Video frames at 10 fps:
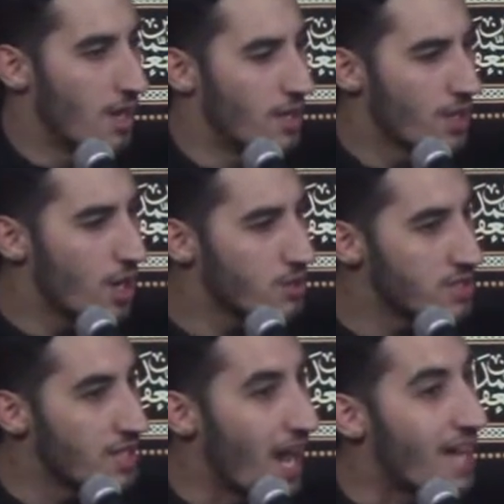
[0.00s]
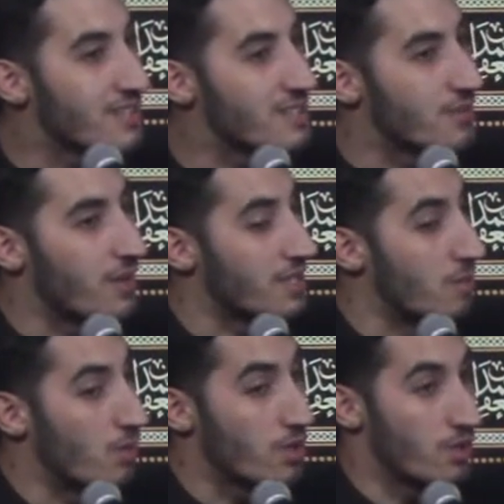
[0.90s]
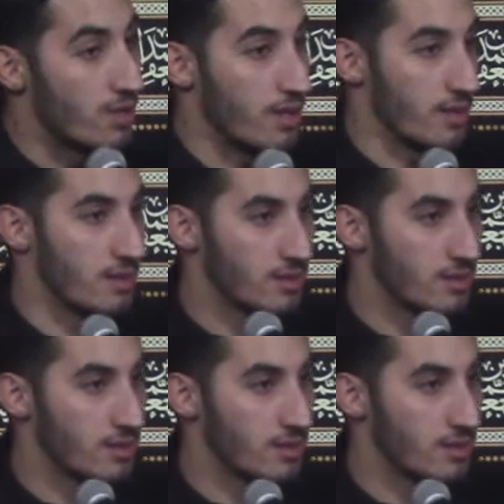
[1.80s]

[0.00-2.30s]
he goes and he asks Fatima, What do you think?